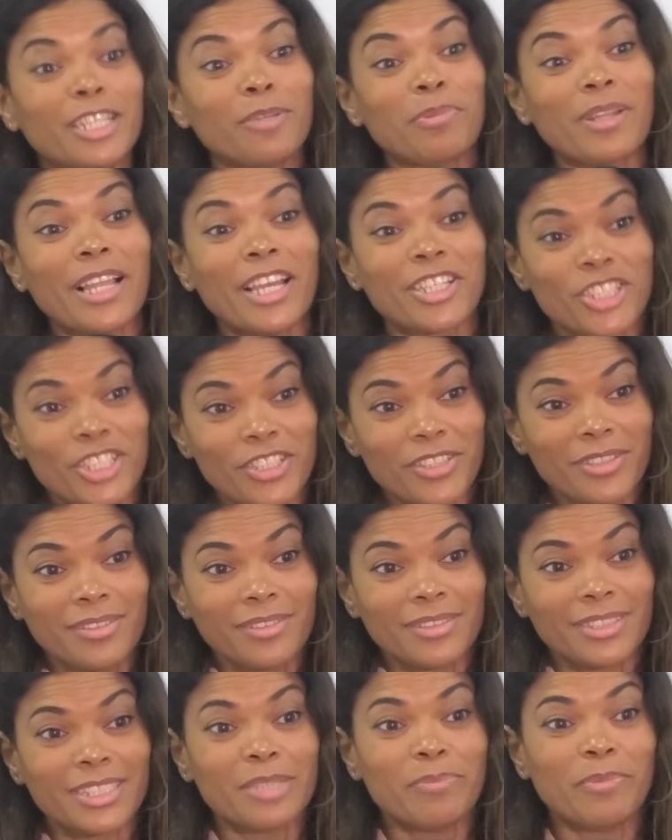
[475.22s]
a
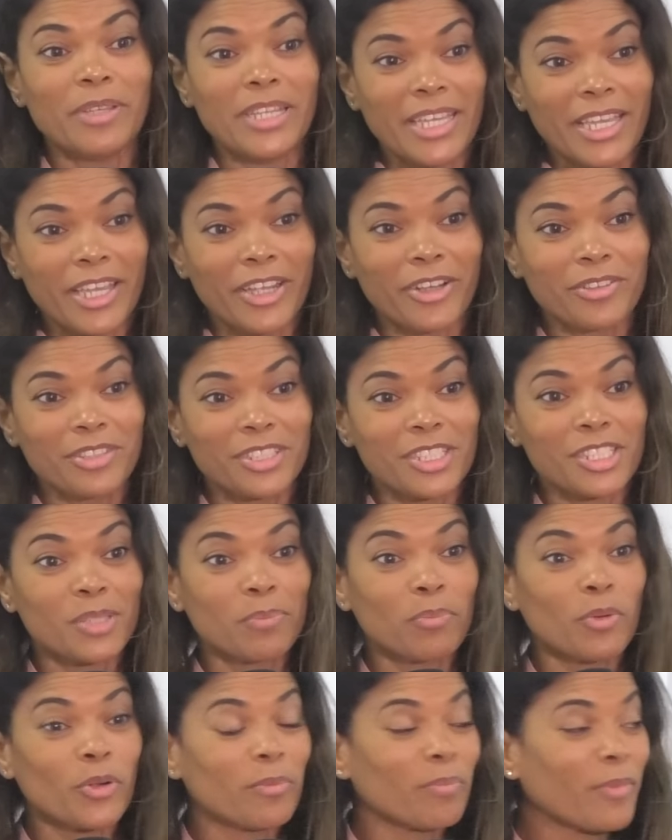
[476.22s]
pleasure to be here to
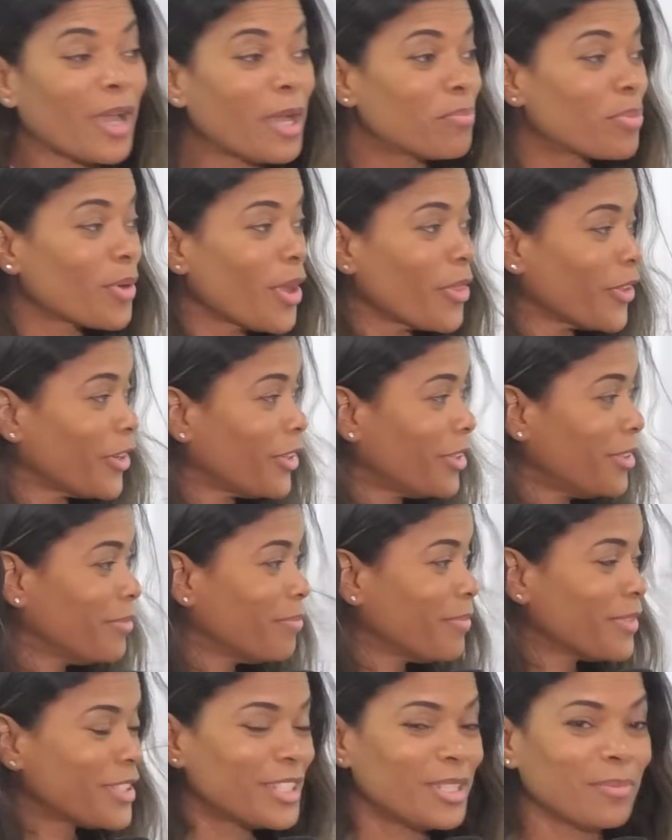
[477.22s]
support my brother,
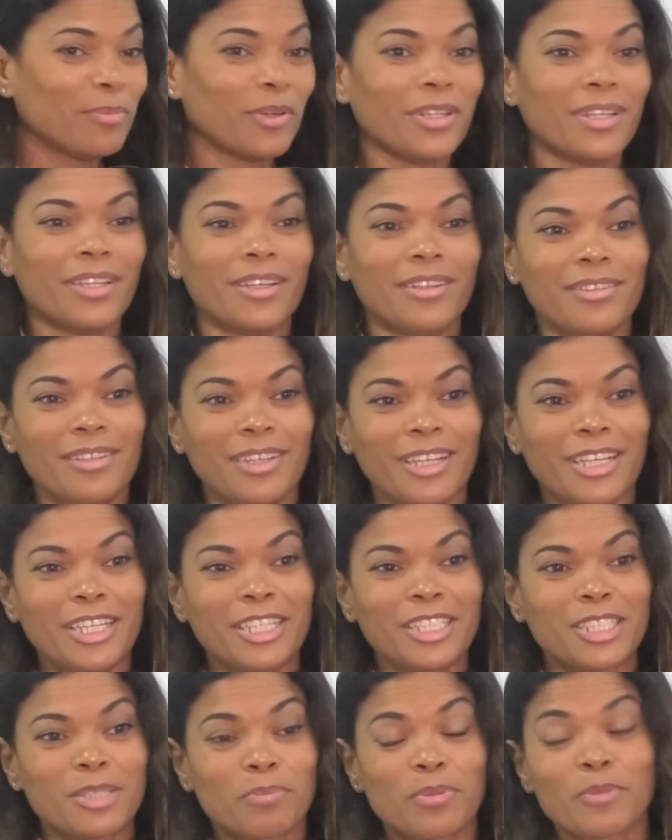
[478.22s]
Mr. Butler,
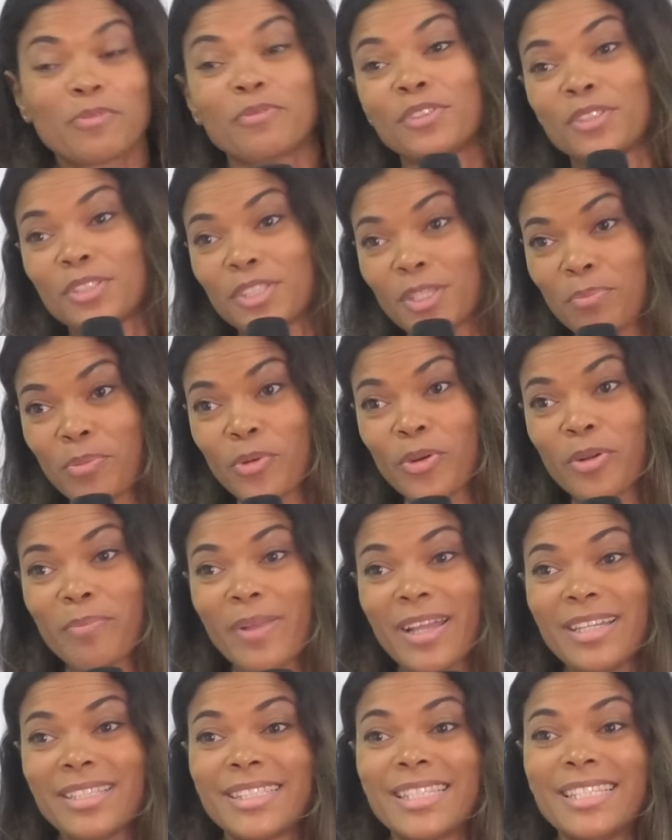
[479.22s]
to support
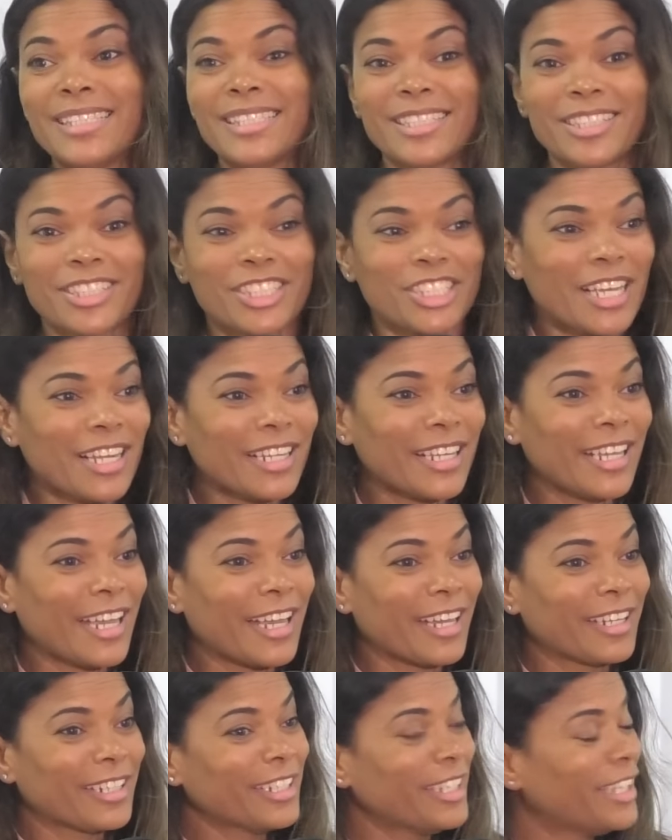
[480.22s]
my sister,
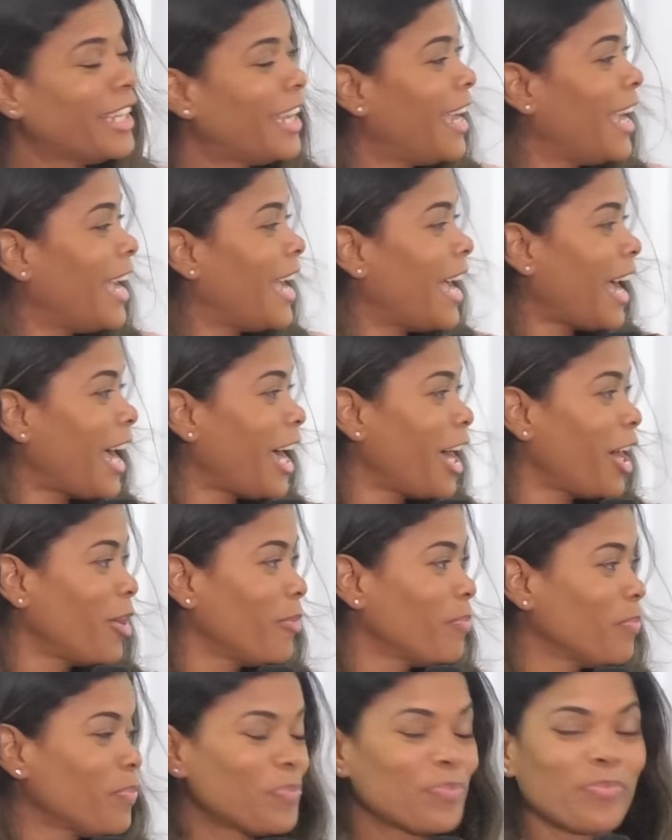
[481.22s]
Shelly-Ann
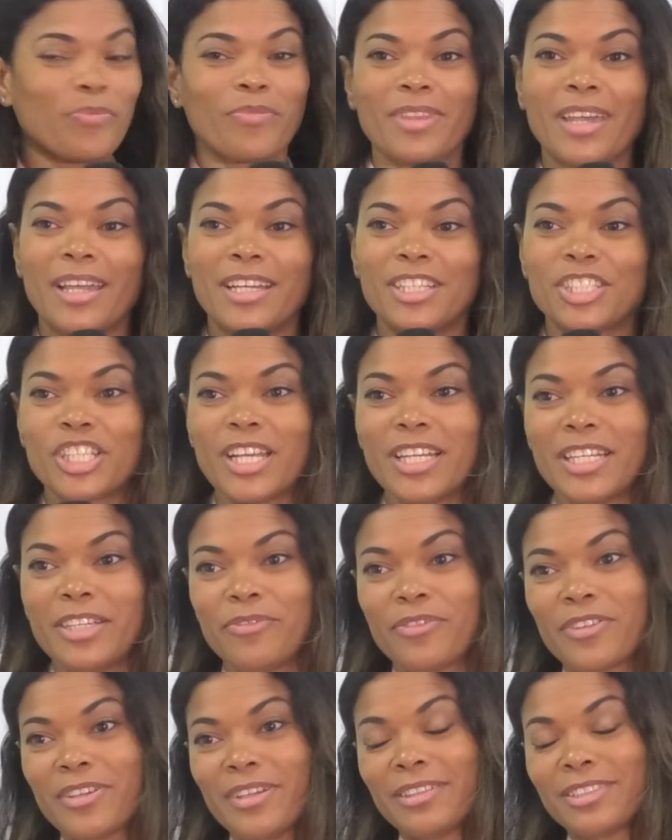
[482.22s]

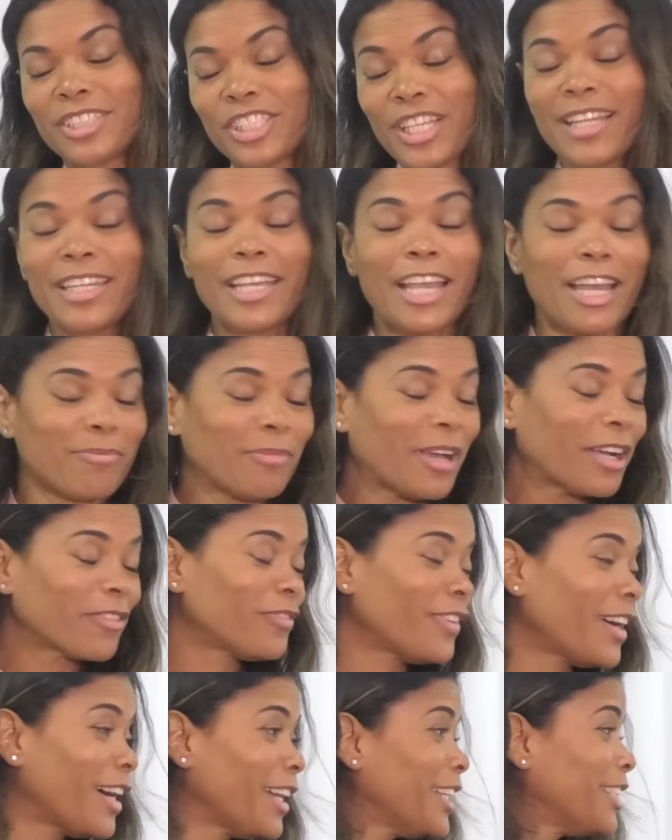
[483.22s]

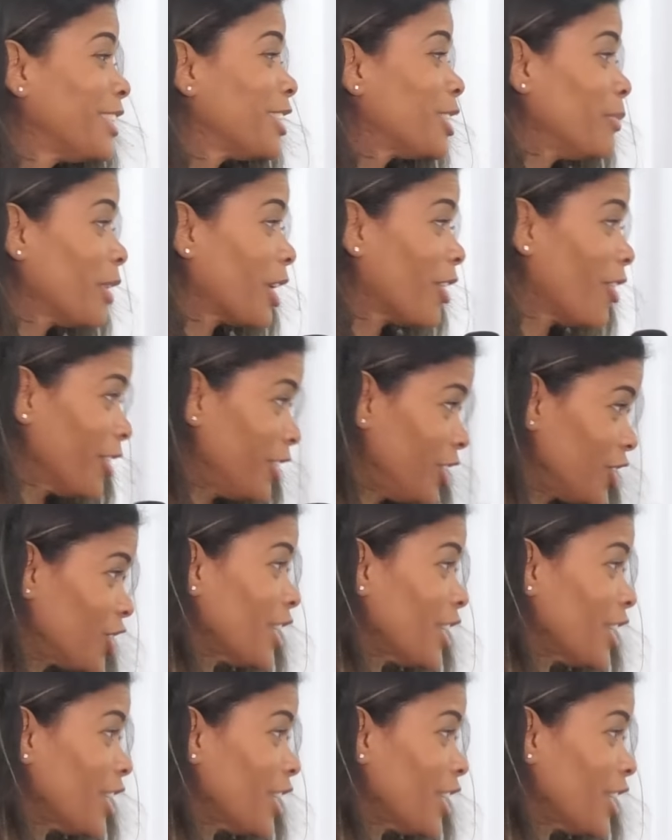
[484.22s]
McFarlane. So we're calling her